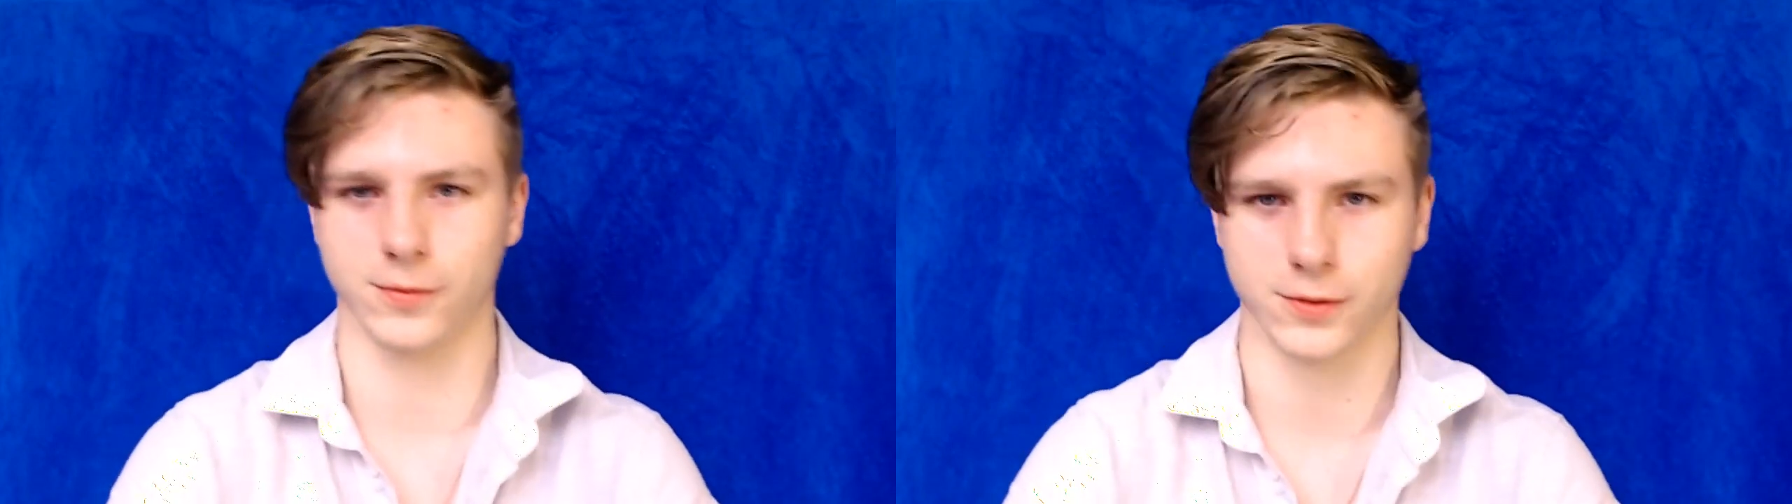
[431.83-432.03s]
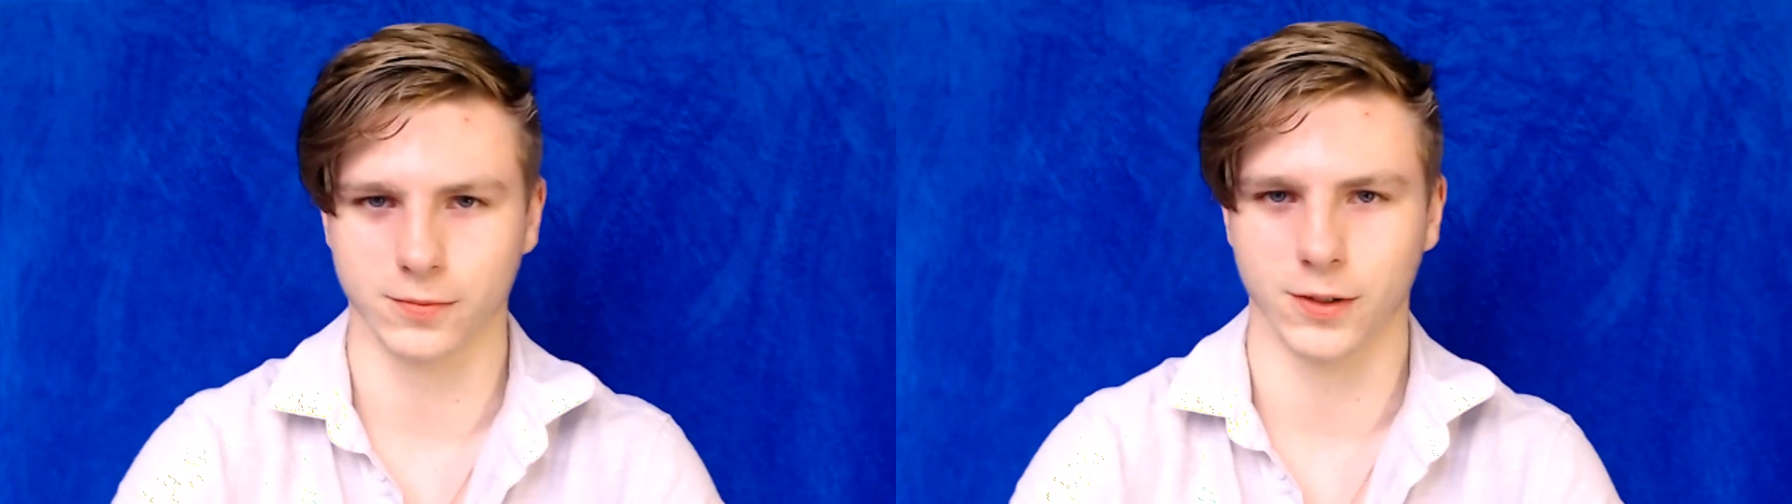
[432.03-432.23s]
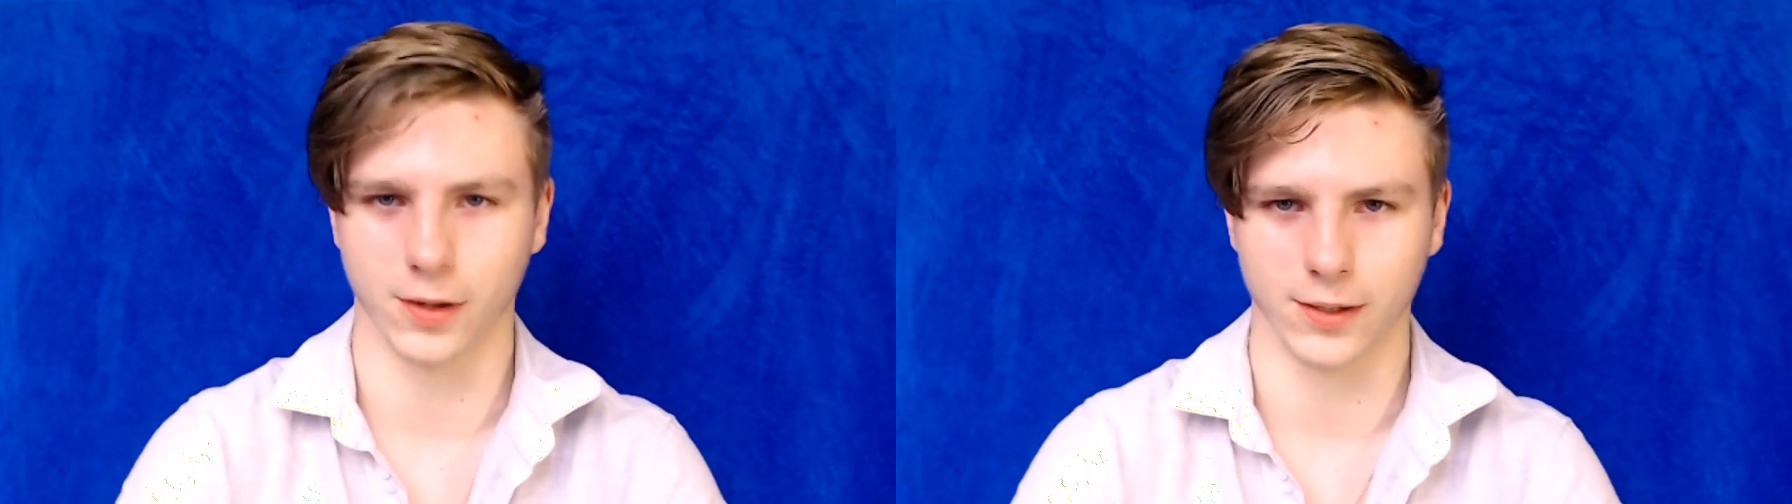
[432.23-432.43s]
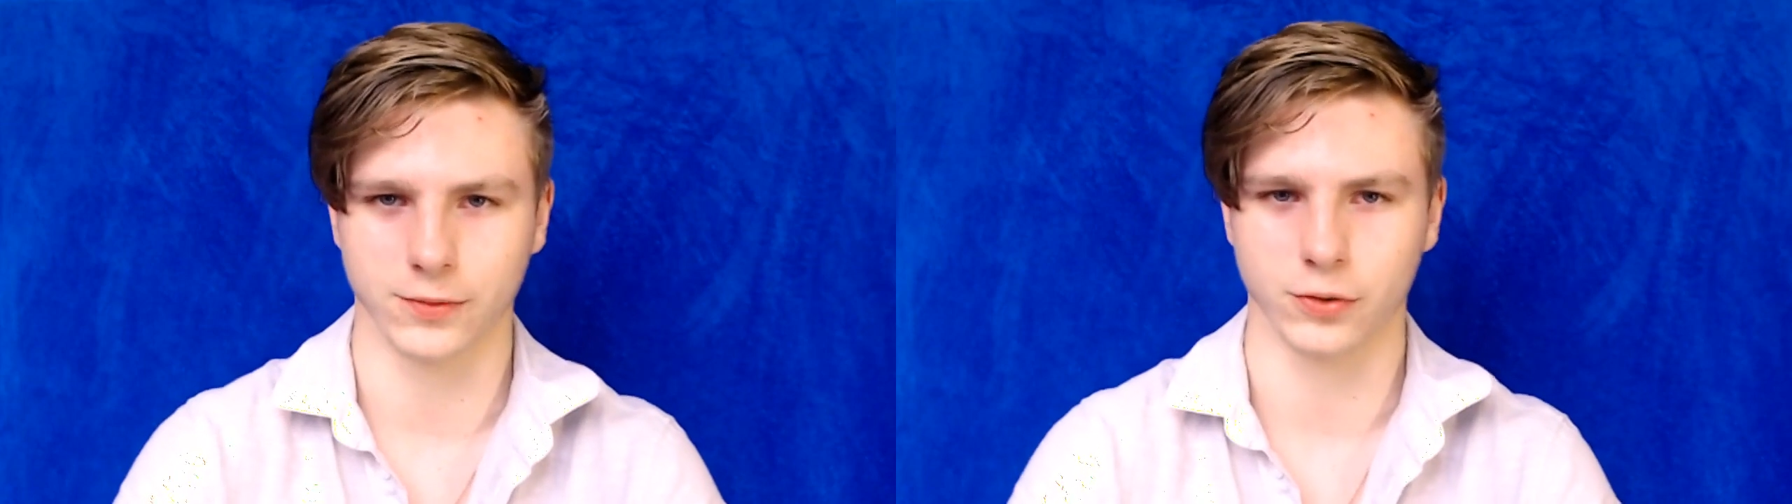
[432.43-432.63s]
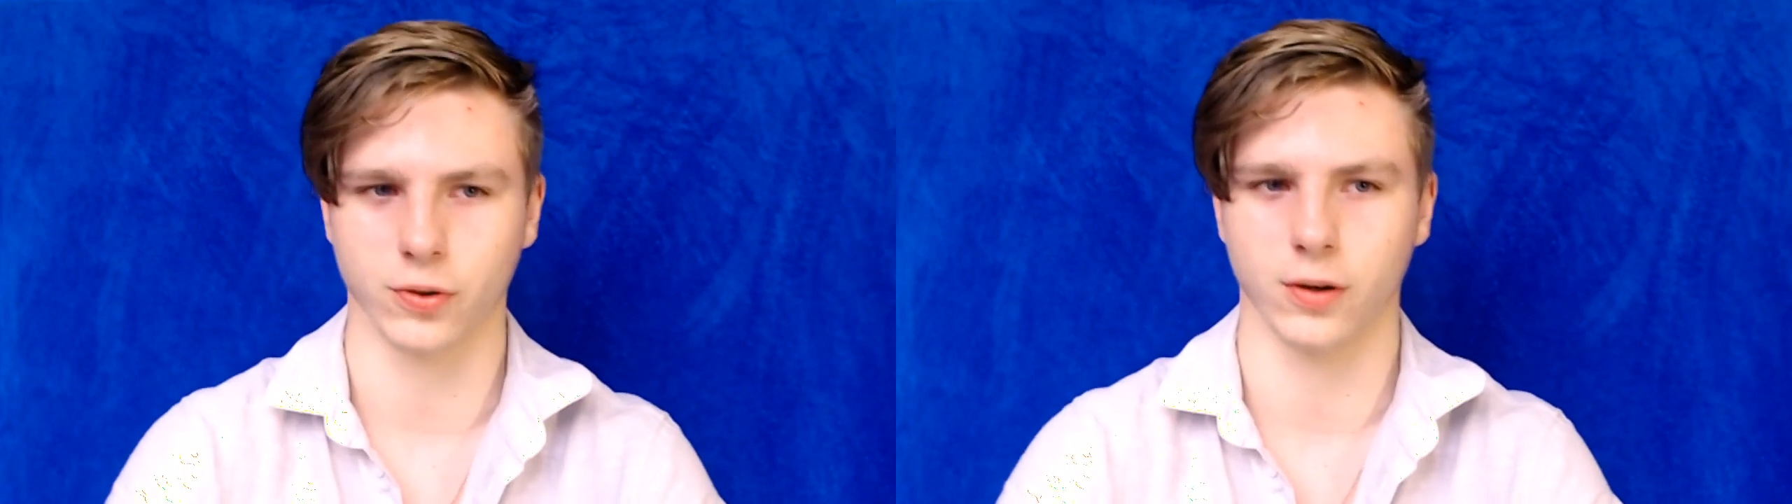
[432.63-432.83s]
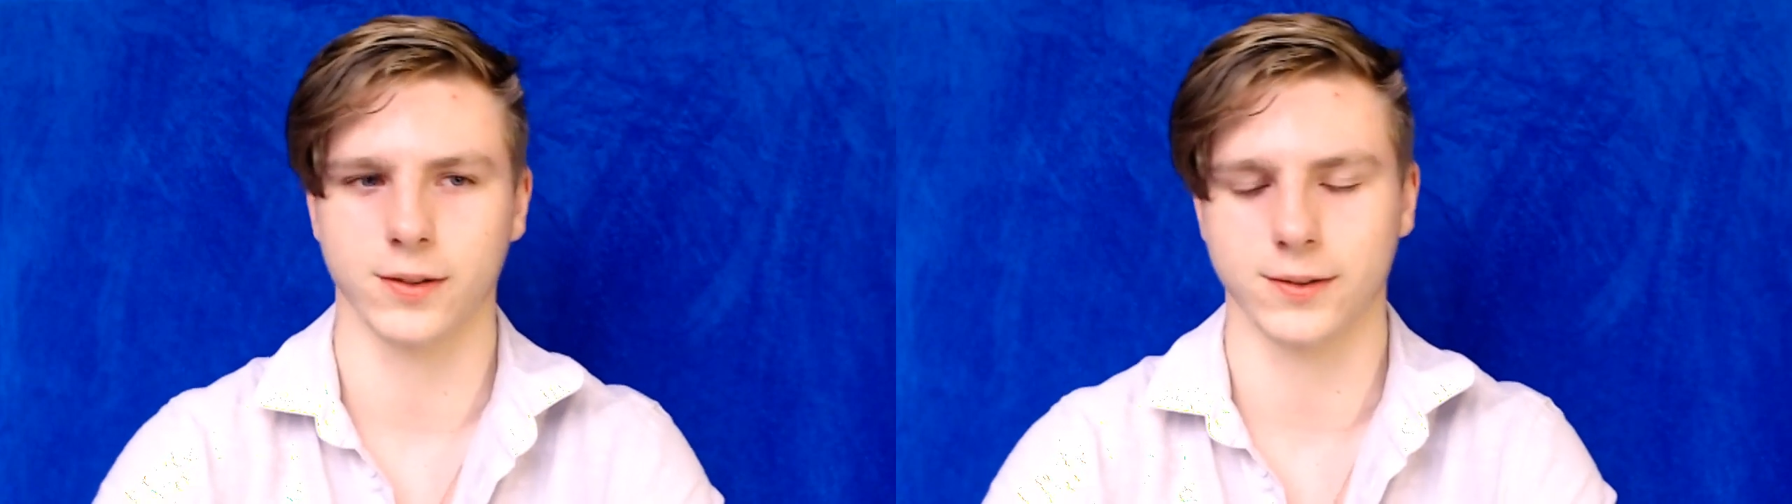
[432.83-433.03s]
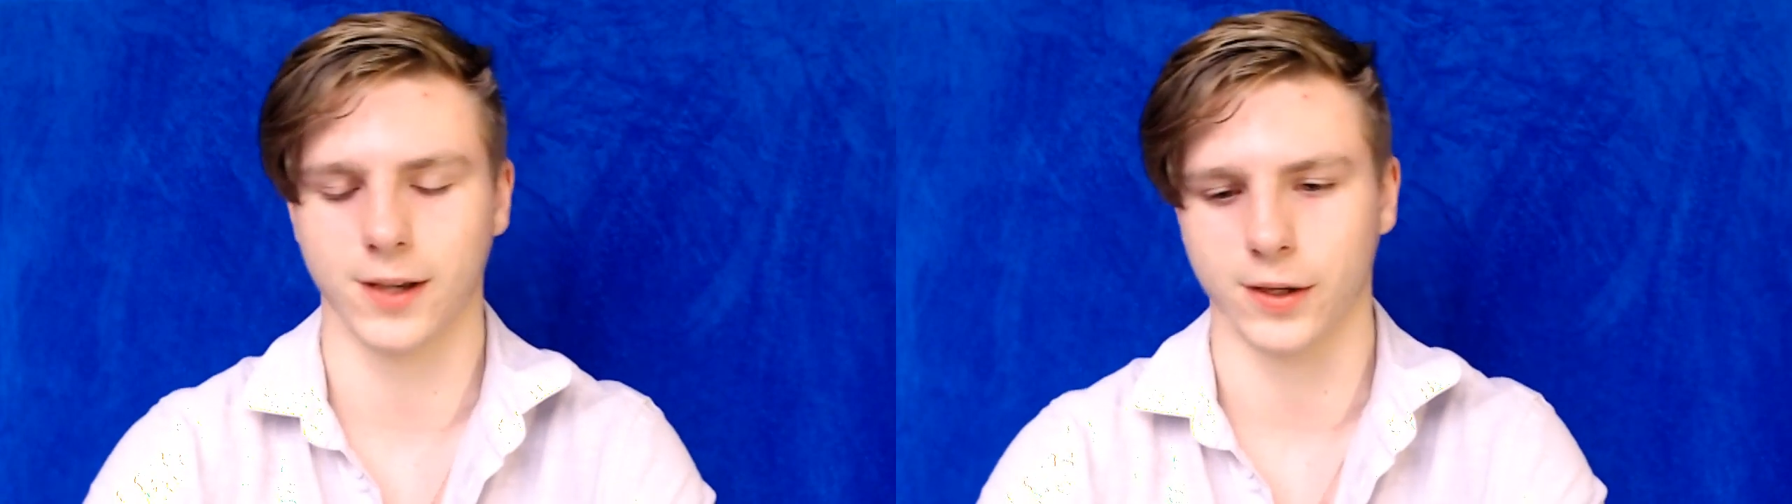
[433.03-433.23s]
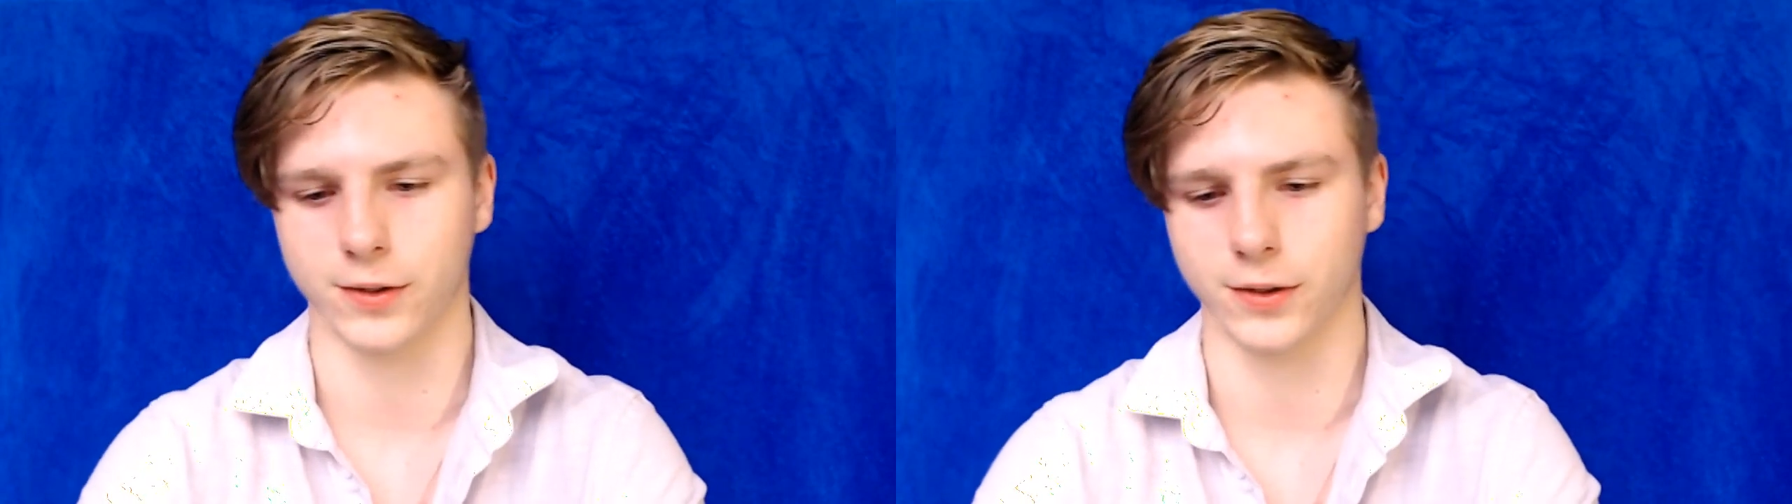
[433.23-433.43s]
and we'd all have to draw this
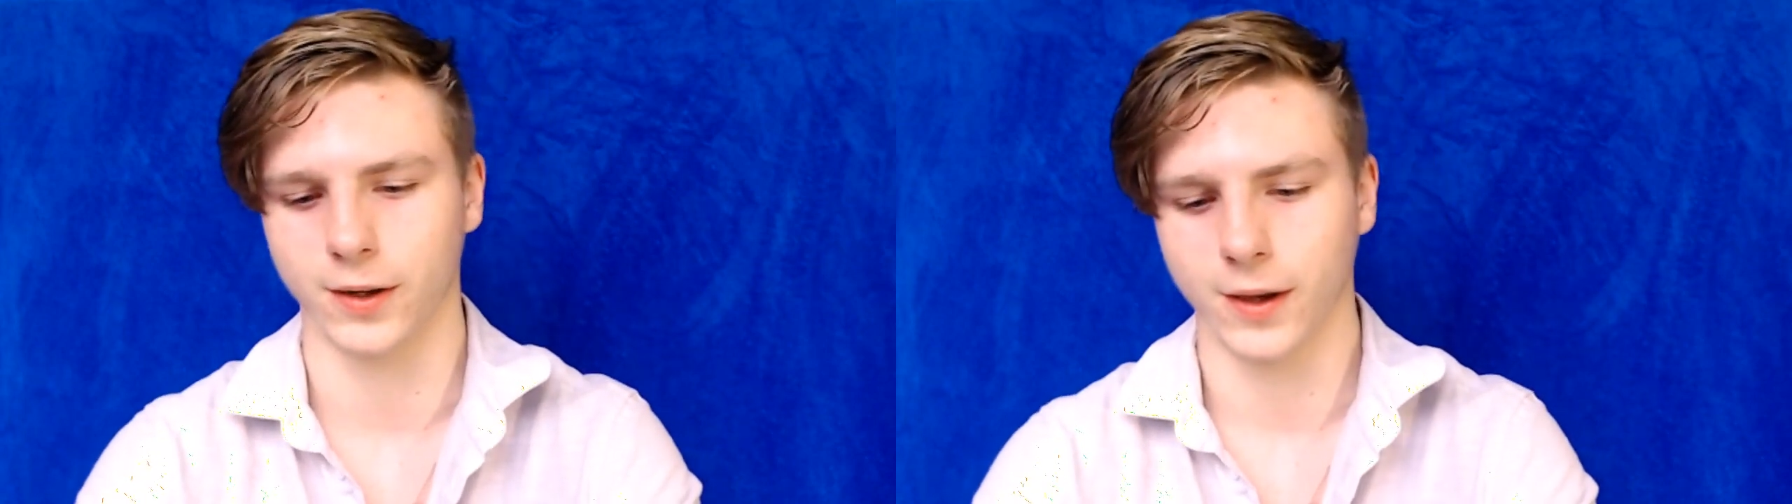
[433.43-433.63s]
second year.